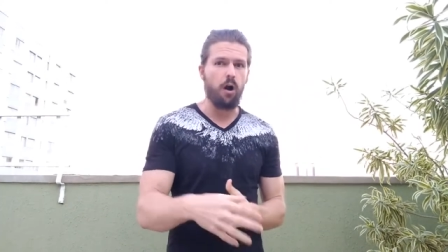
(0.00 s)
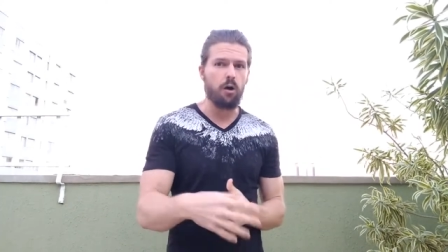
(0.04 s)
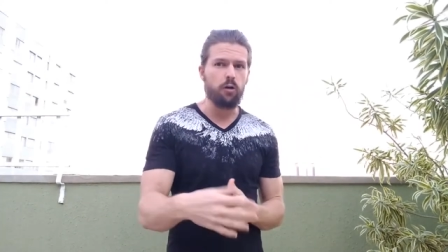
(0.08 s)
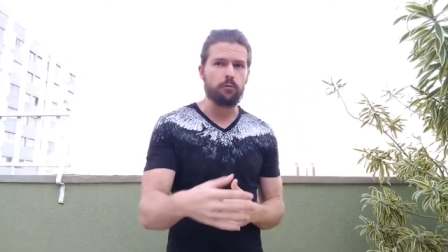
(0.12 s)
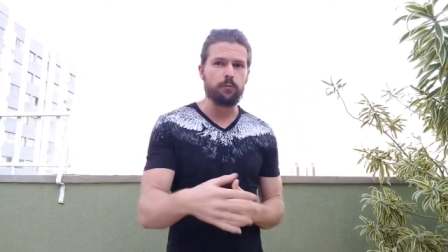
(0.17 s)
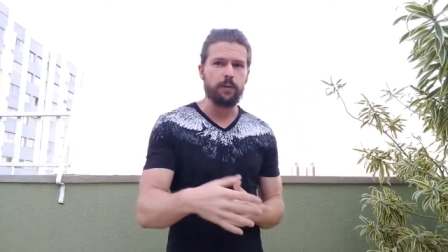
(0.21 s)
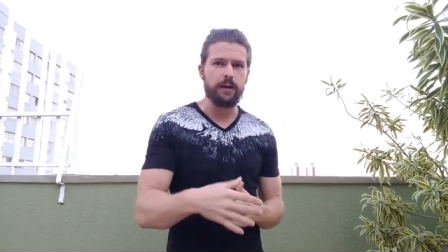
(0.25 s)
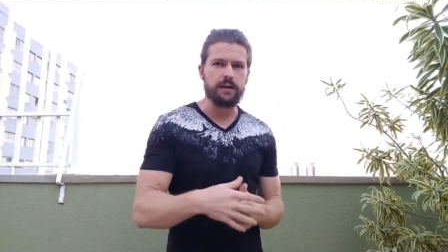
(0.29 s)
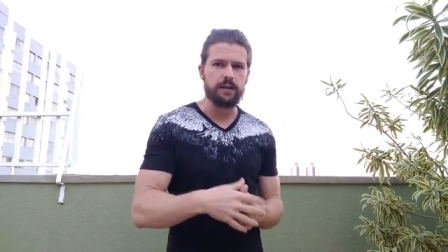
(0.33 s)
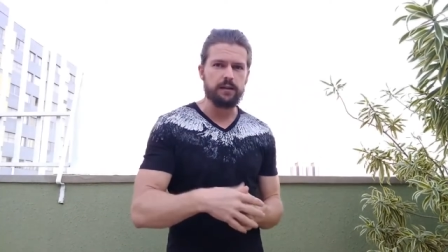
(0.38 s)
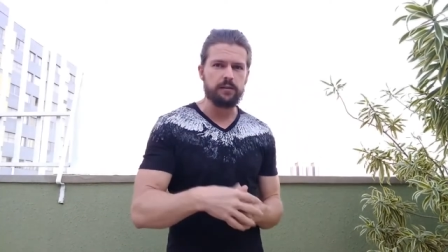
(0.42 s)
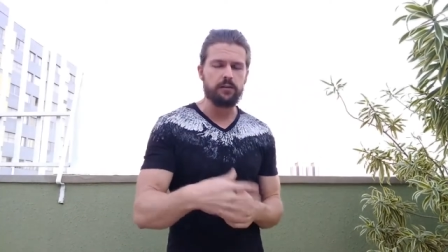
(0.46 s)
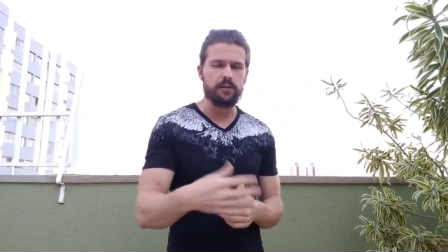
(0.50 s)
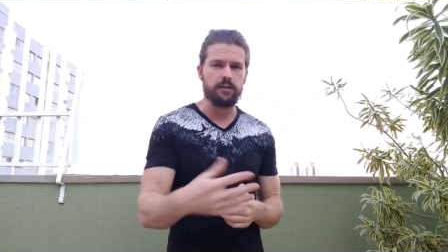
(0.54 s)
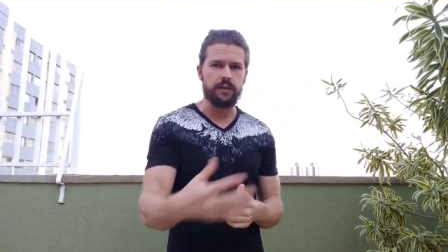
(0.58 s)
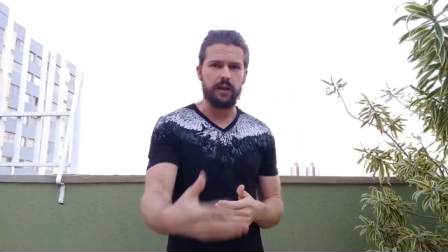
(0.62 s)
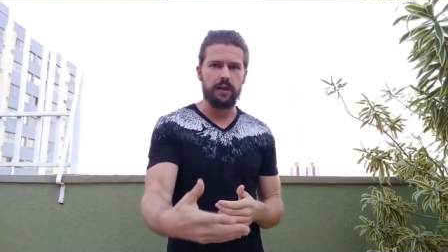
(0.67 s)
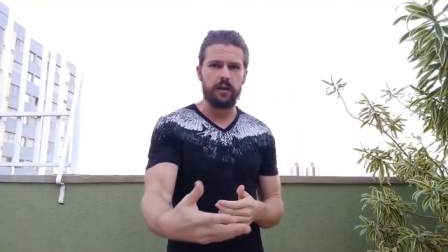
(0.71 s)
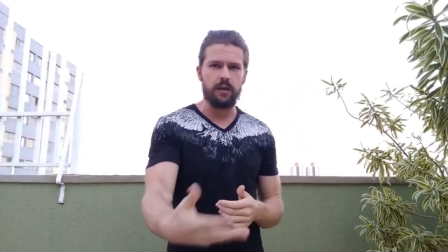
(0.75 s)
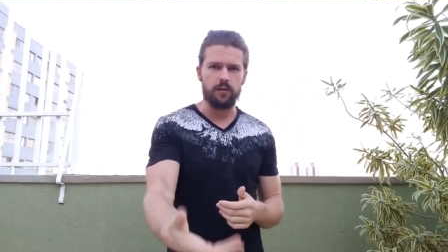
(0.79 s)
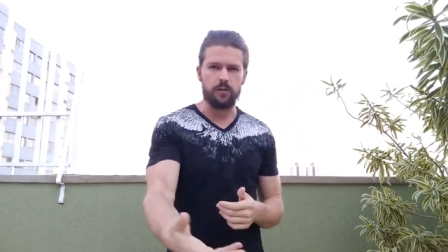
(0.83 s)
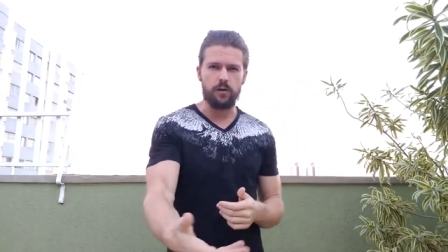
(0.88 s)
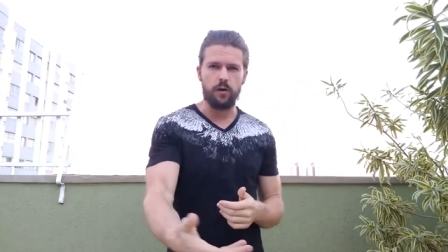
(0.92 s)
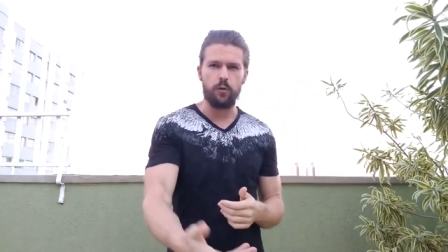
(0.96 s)
already
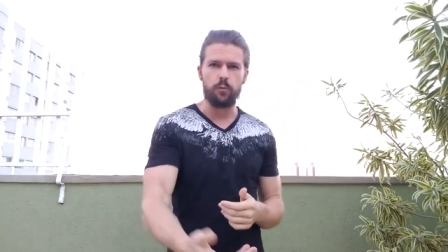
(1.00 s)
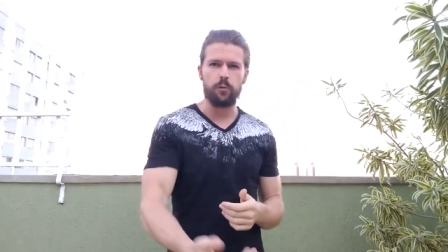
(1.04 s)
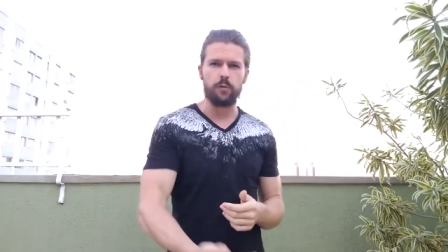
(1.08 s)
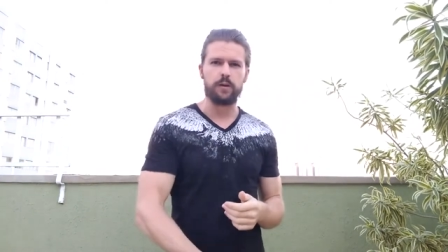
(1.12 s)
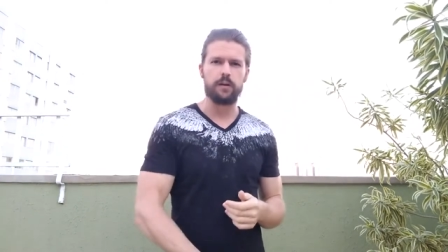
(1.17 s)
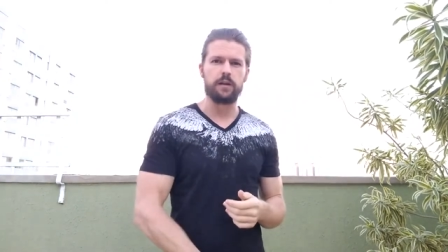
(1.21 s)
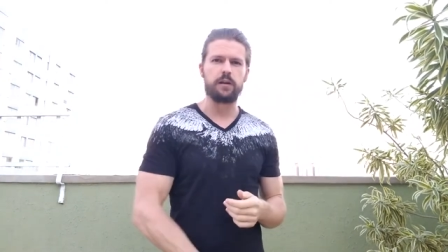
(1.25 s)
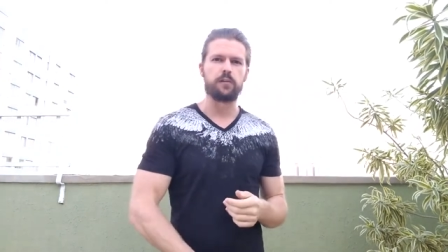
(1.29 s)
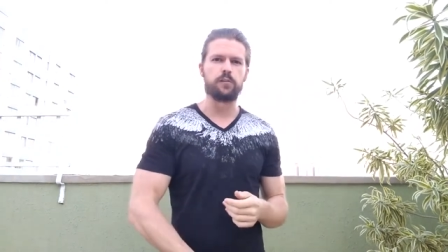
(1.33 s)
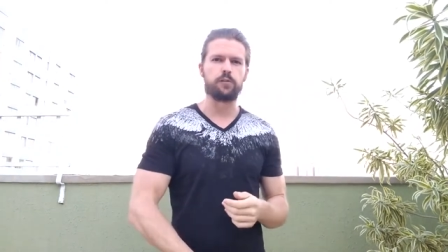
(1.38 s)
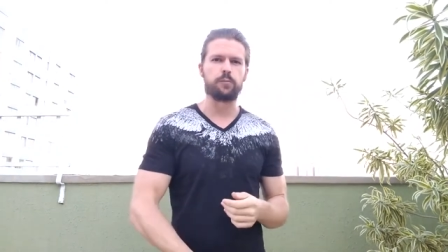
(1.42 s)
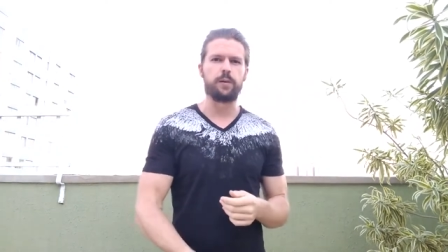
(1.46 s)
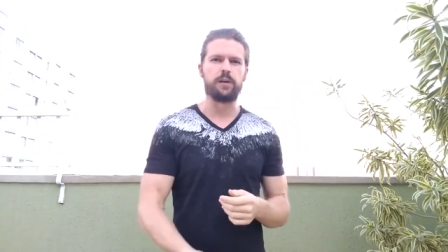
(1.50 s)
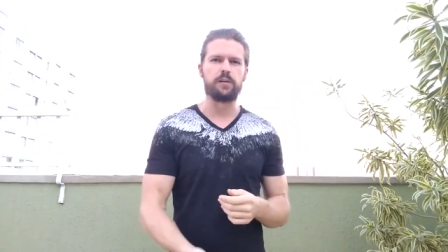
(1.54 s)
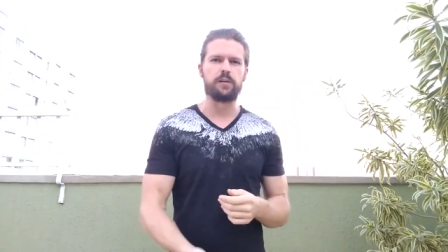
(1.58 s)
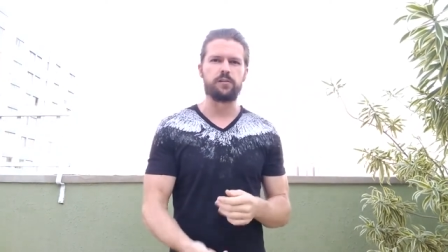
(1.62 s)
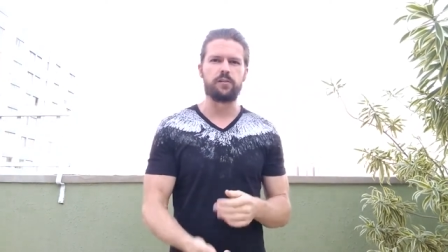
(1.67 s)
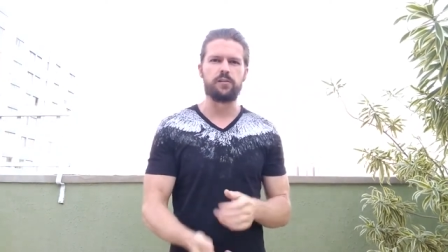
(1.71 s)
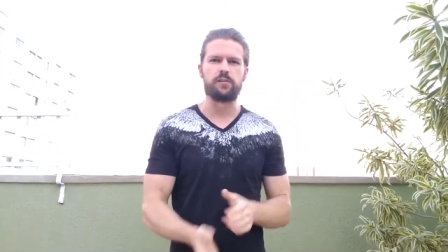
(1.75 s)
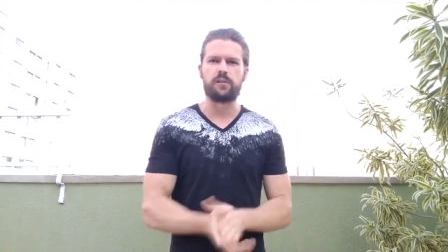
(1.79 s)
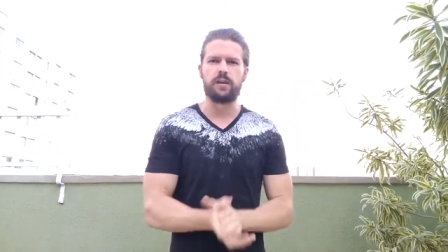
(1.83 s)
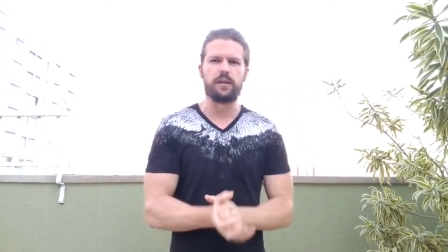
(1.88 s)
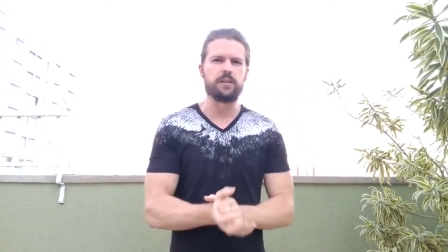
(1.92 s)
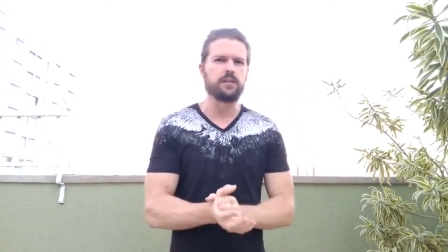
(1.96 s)
looking at co-working spaces,